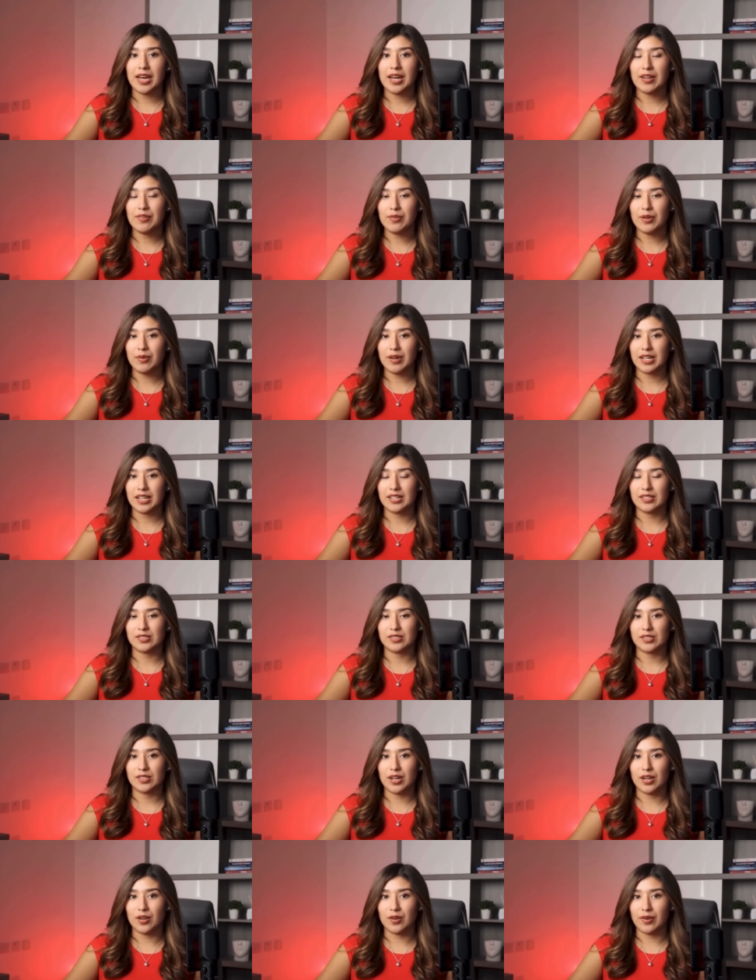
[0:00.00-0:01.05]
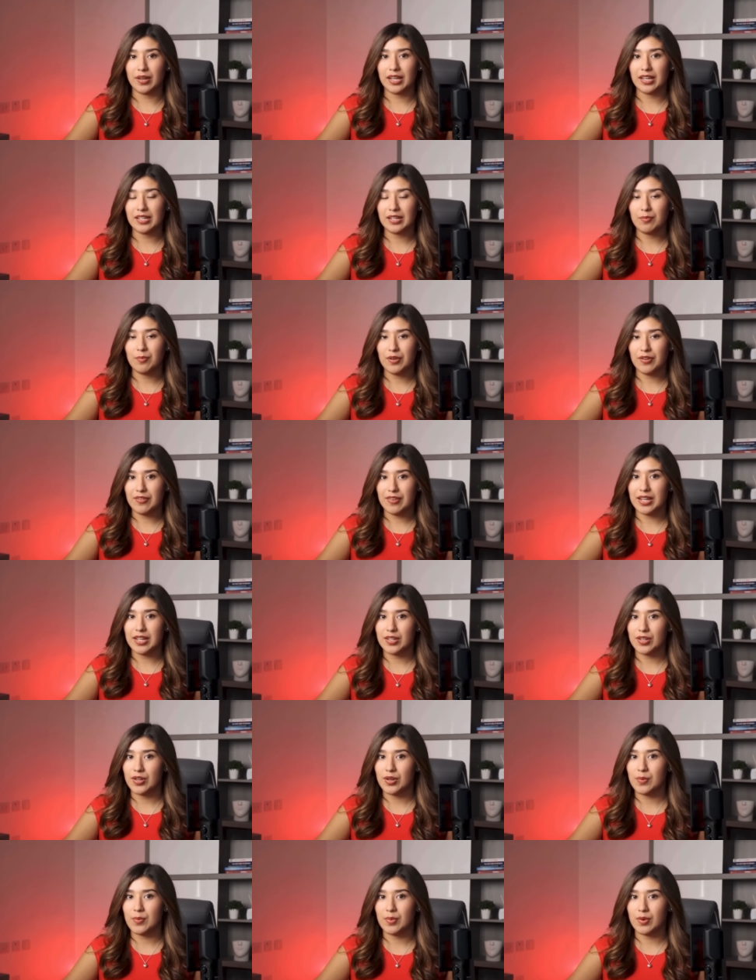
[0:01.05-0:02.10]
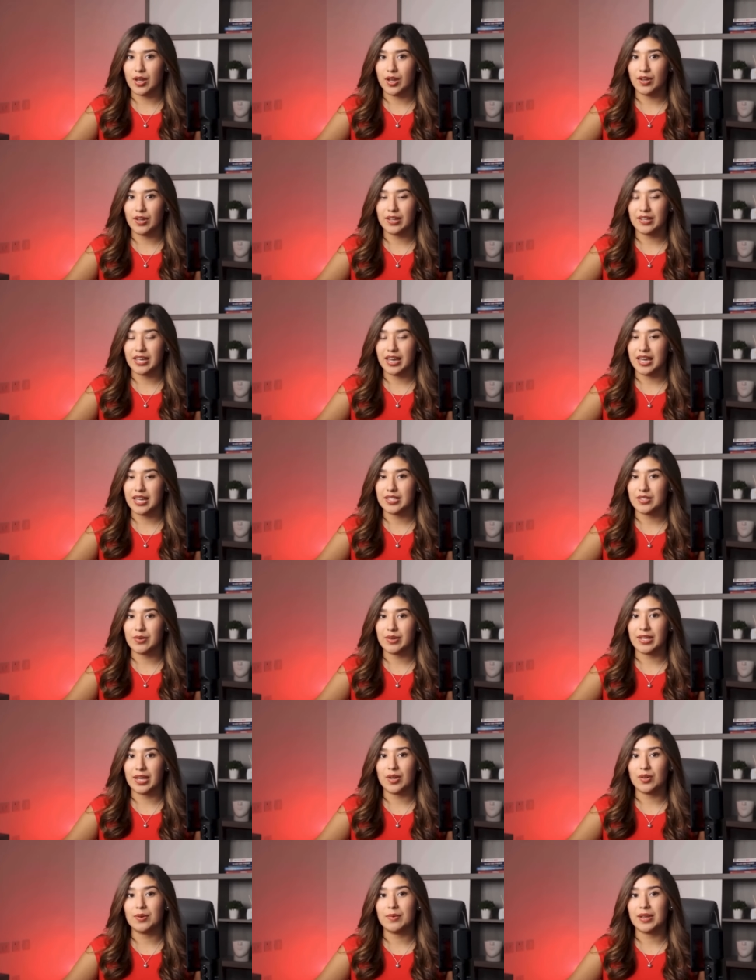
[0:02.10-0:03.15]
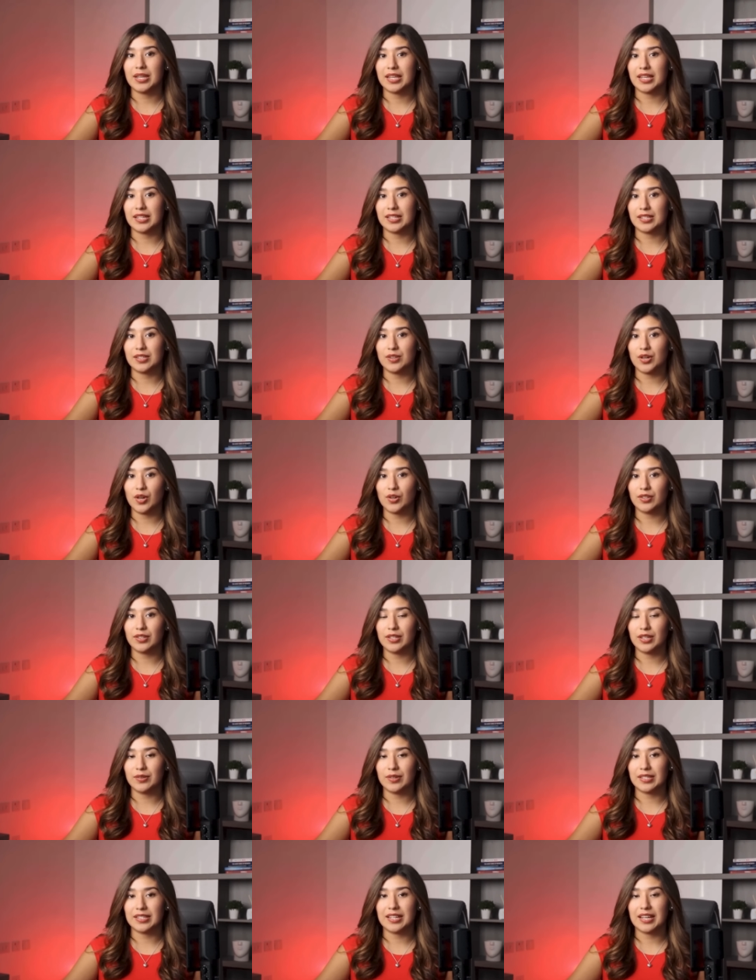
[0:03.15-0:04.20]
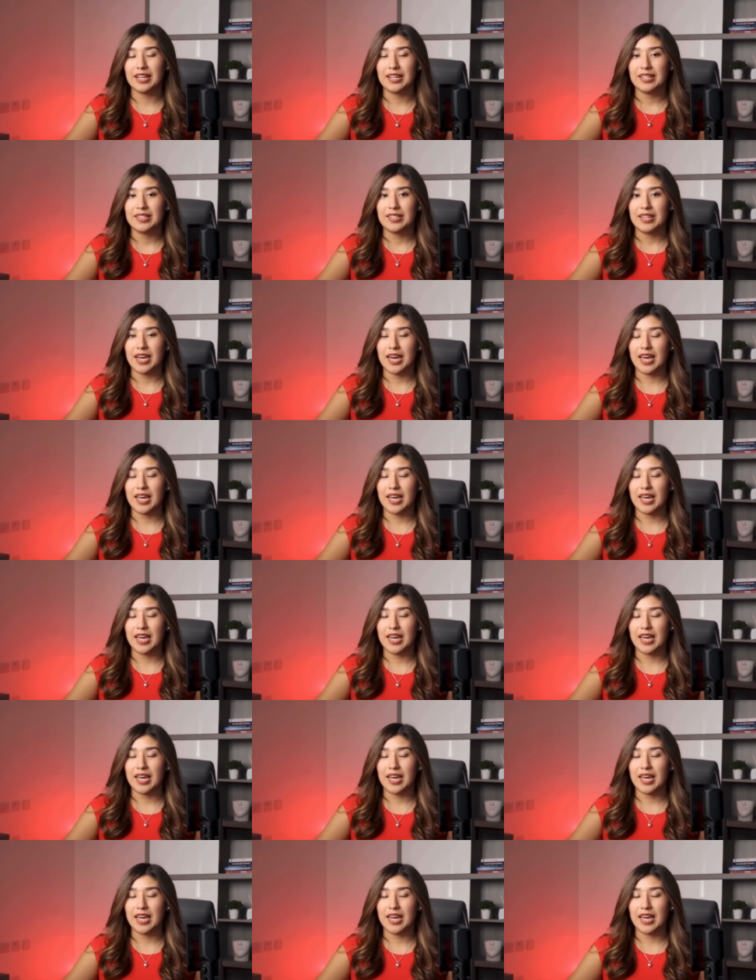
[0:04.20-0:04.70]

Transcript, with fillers: If you're ready to start creating professional product ads without making these costly mistakes,